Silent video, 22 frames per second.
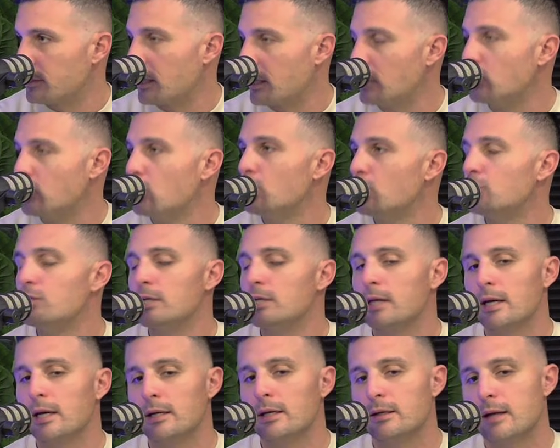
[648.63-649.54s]
They're using
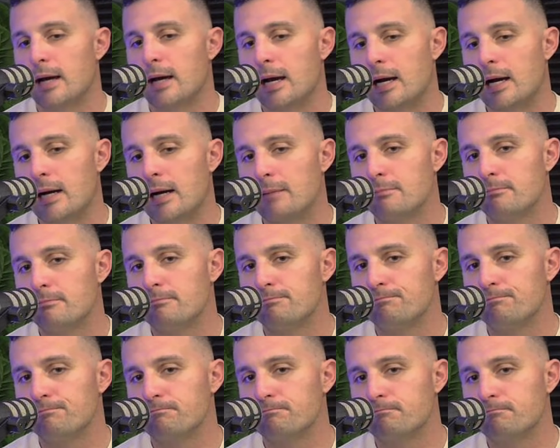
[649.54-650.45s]
it
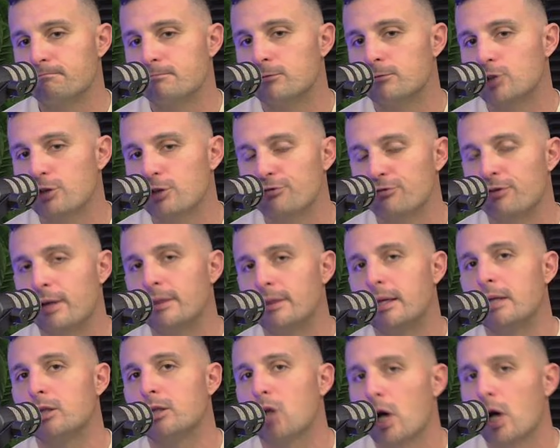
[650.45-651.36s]
to fund
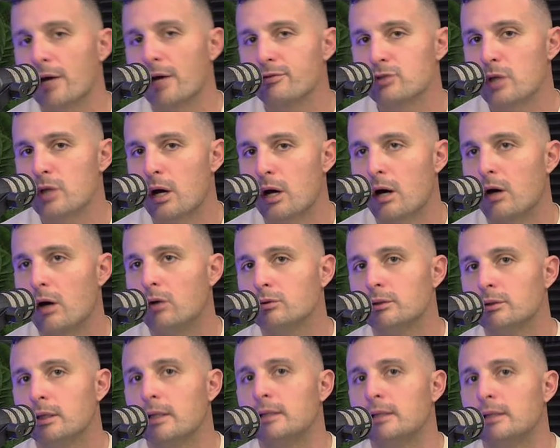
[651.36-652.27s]
their lifestyle,
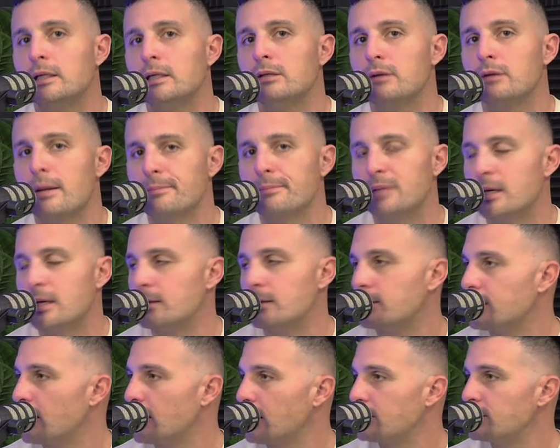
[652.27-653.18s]
to clear up their
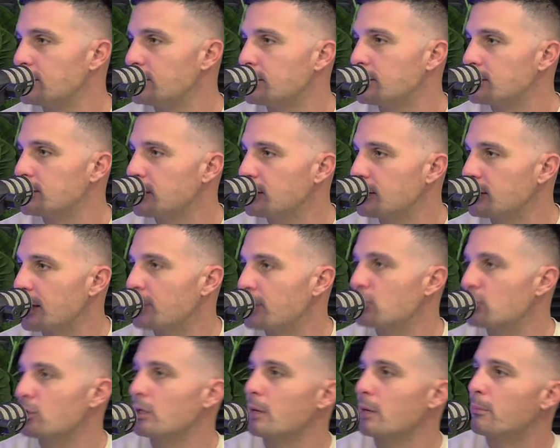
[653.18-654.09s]
existing
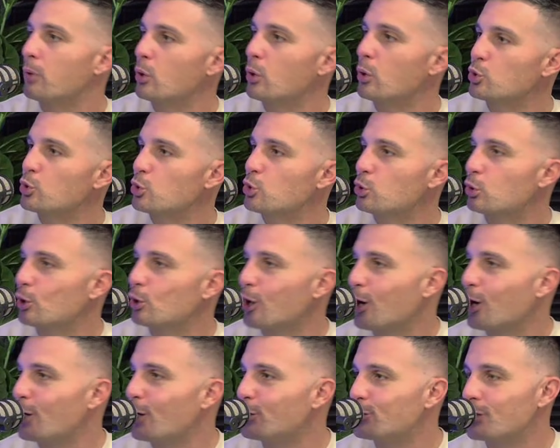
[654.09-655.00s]
debts on their personal
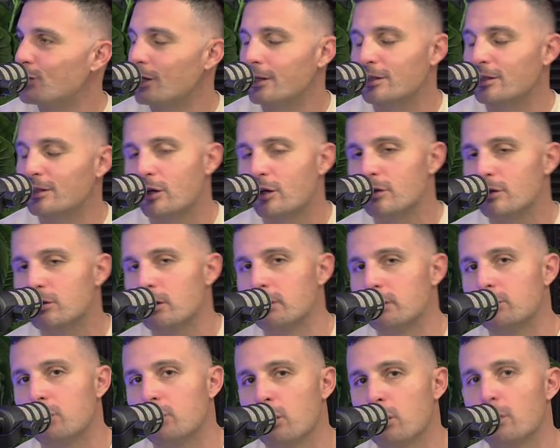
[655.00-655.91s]
loans. Like, don't
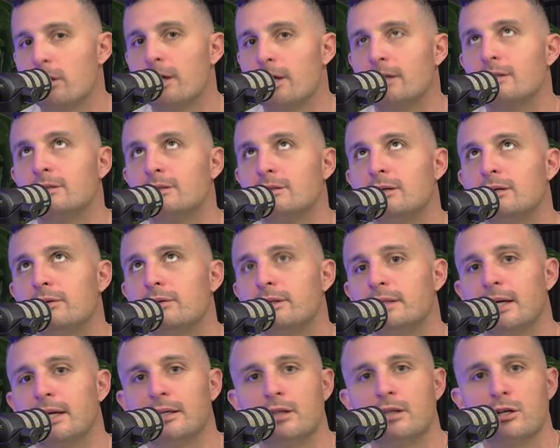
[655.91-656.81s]
know that clearing
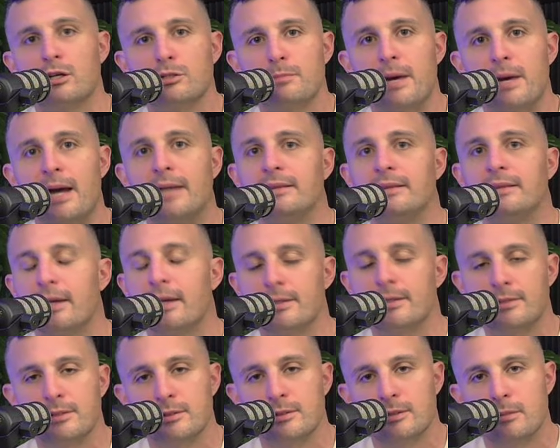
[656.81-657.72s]
down those bad
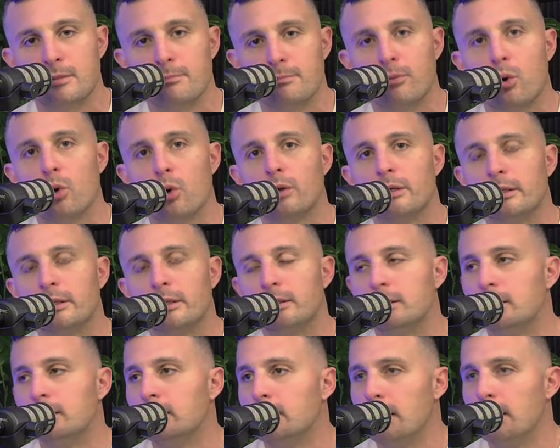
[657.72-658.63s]
debts is important
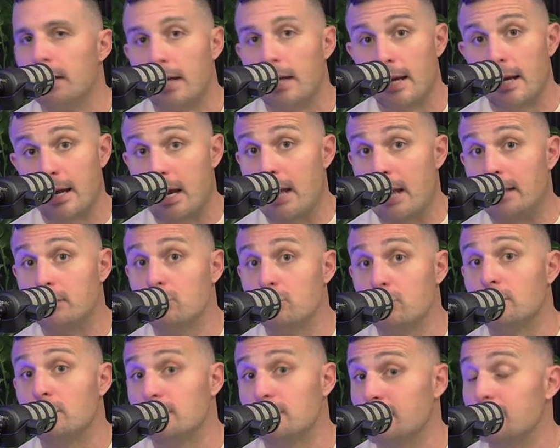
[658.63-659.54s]
and
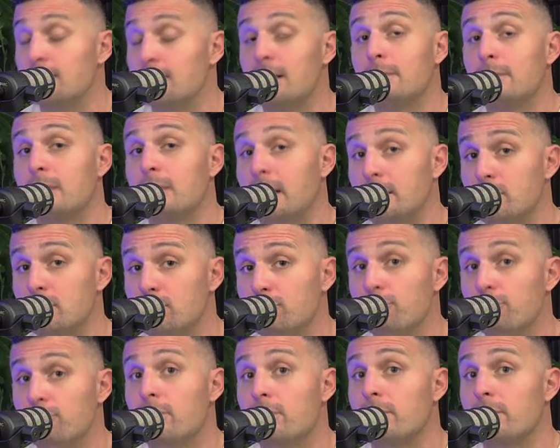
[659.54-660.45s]
in some cases
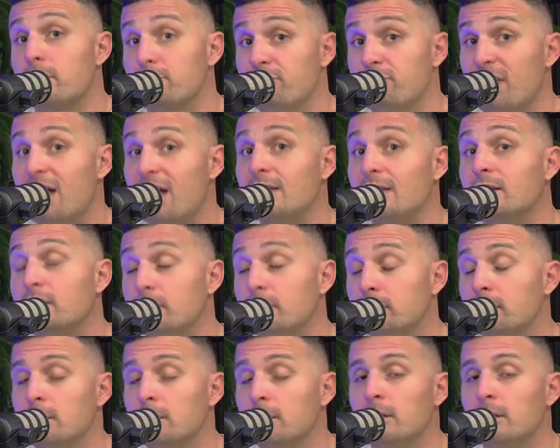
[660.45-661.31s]
very valid.